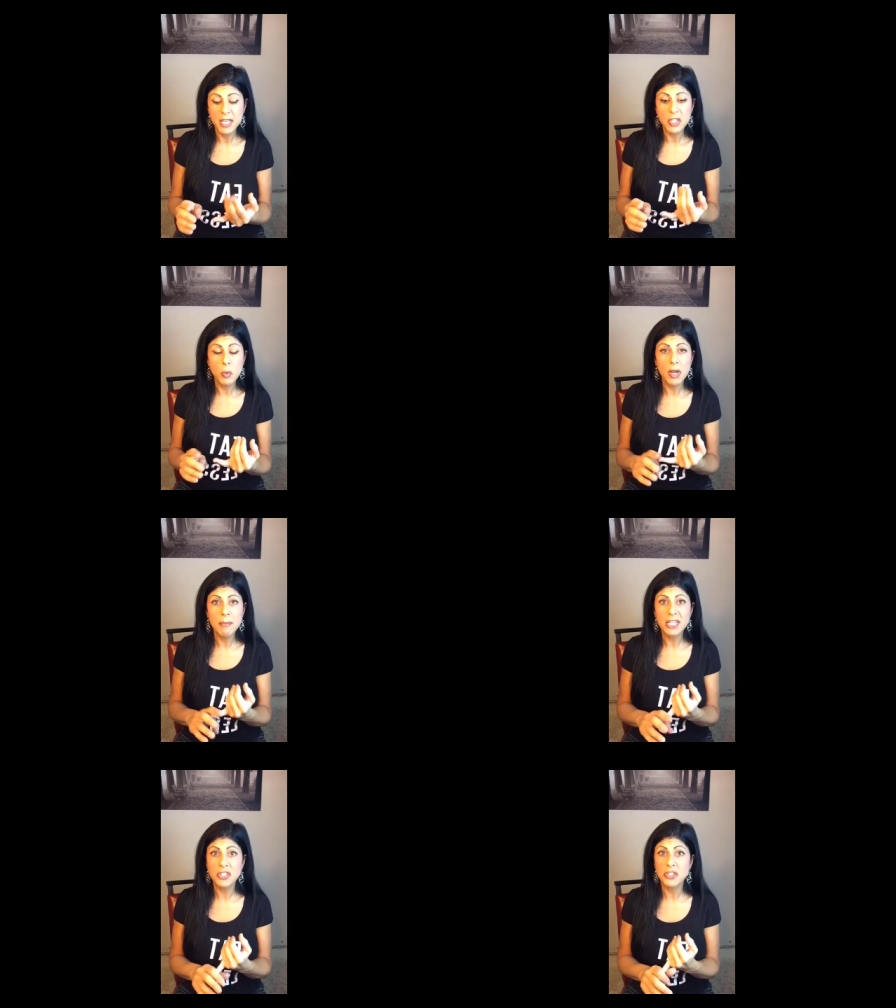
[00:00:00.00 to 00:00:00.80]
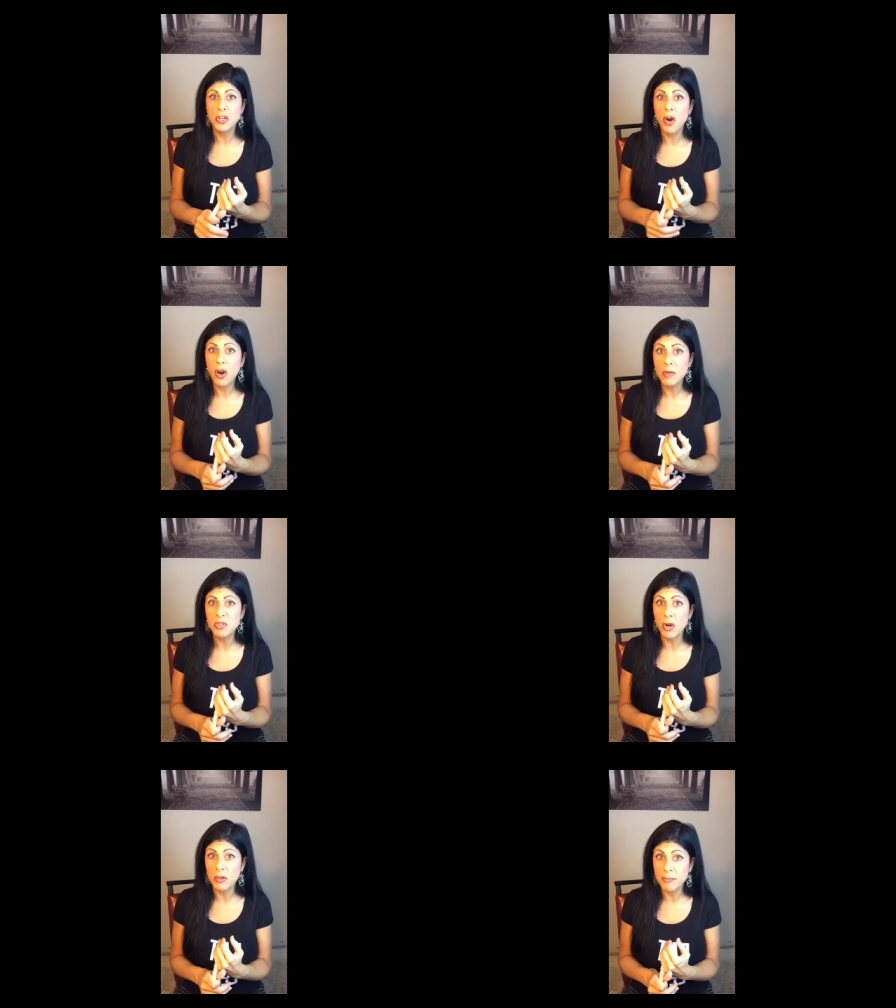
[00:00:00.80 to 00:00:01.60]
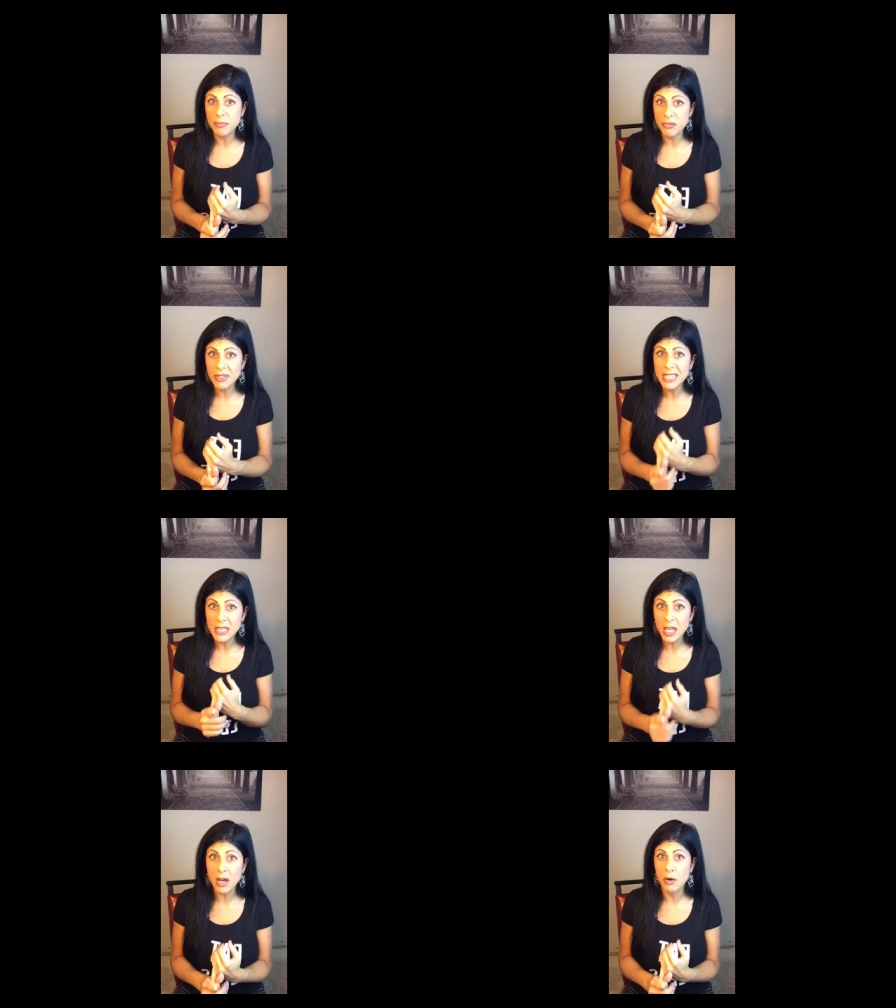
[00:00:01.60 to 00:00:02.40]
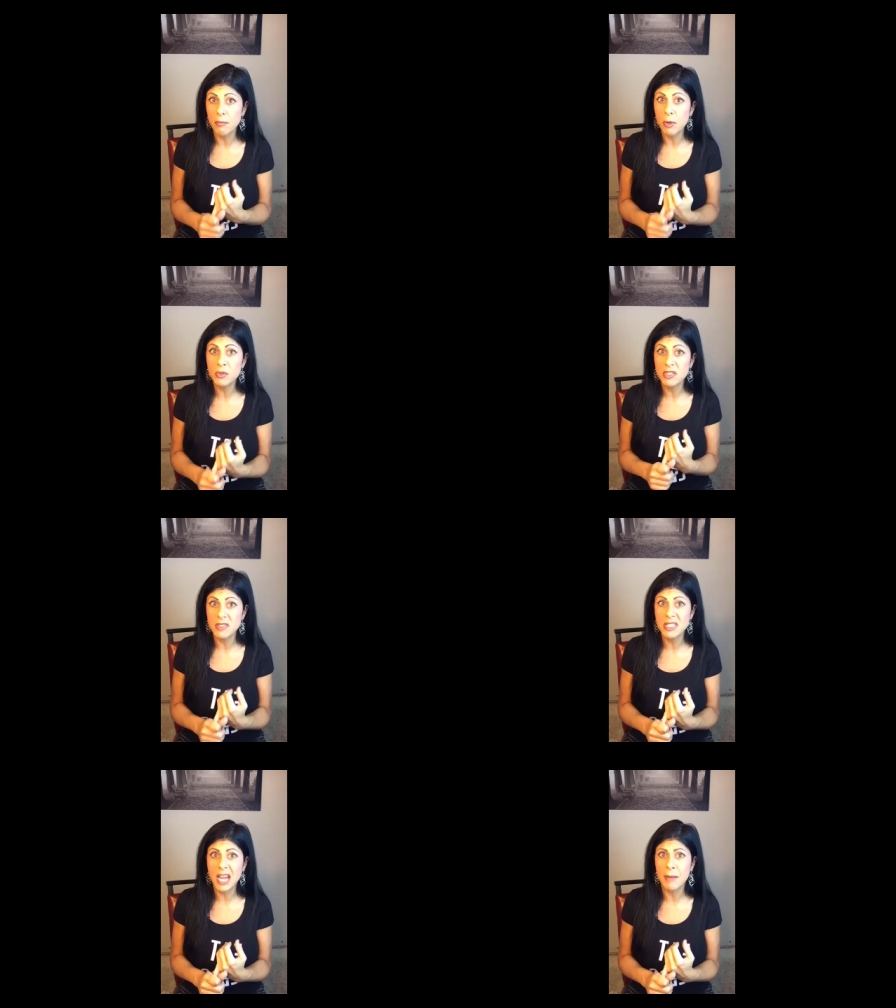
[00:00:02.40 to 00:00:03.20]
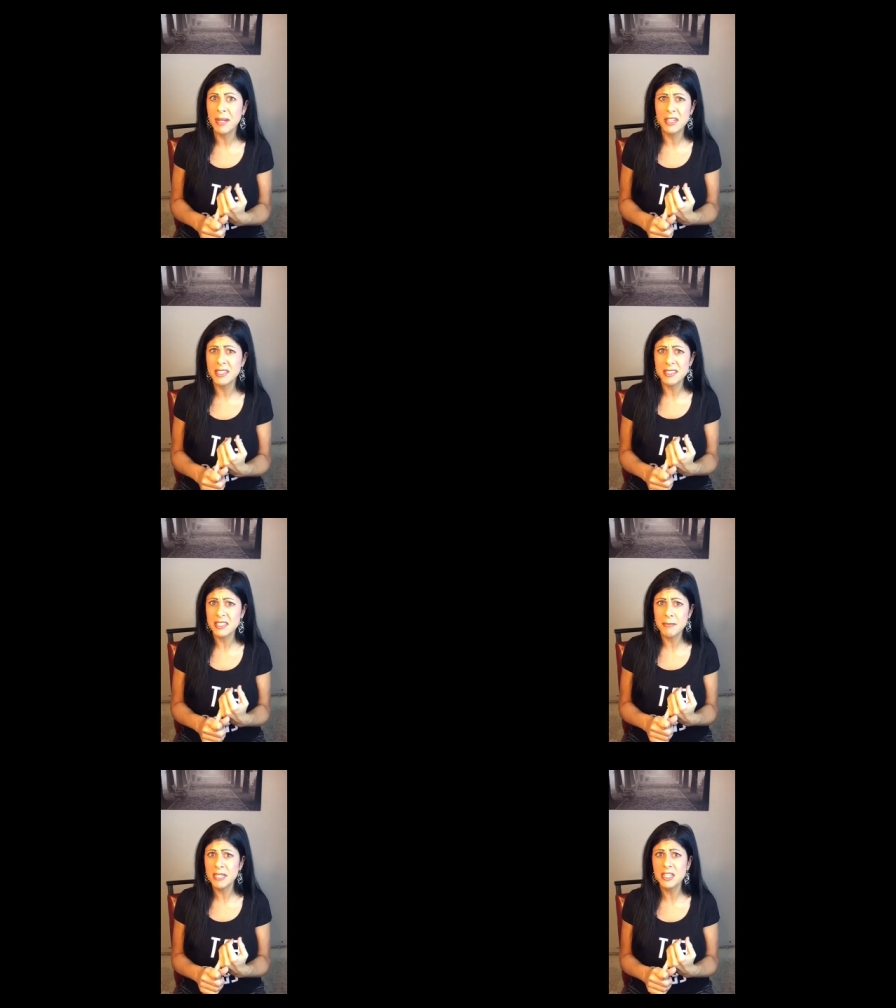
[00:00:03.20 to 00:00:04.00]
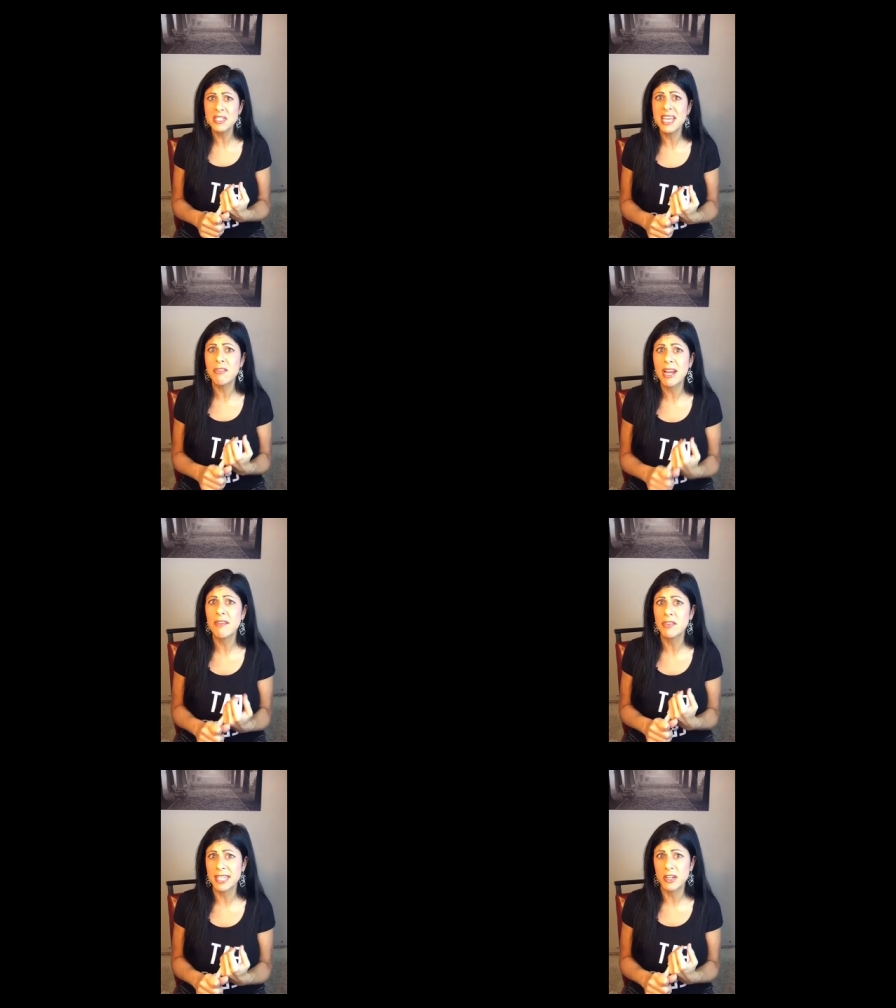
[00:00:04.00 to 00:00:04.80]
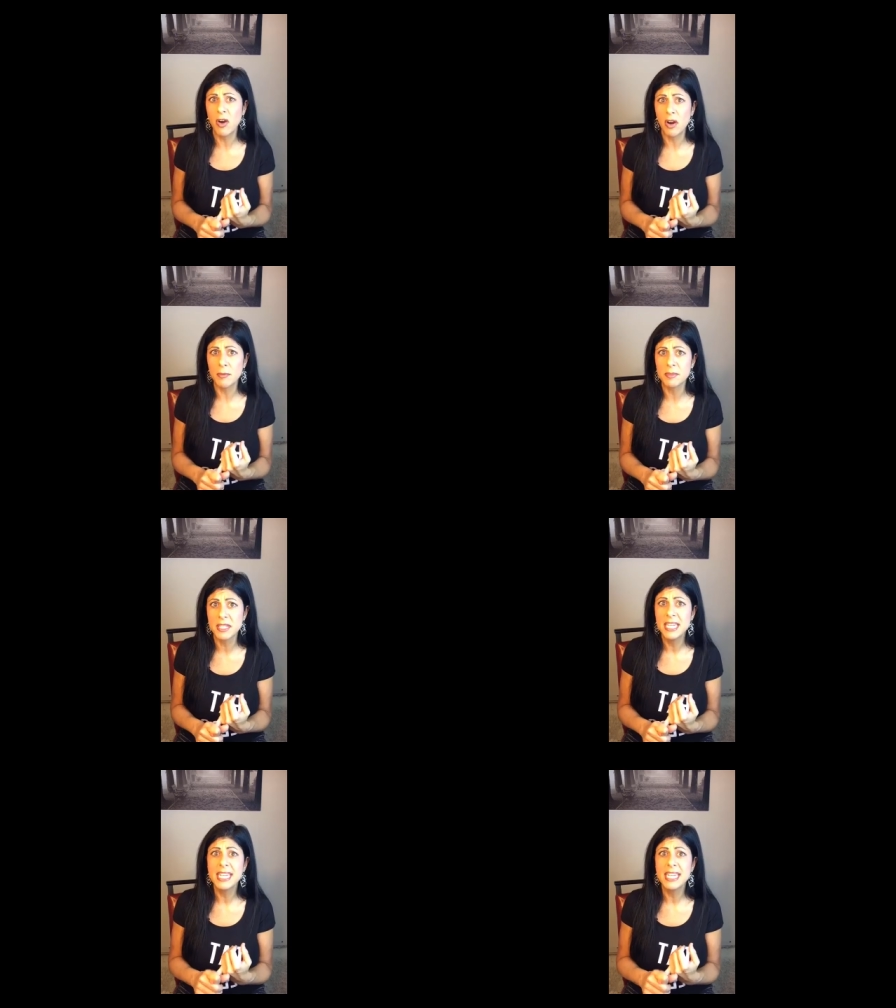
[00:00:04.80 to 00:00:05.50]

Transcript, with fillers: You want to make sure your carbs are pretty low most of the time. Now, it doesn't mean you never ever eat carbs.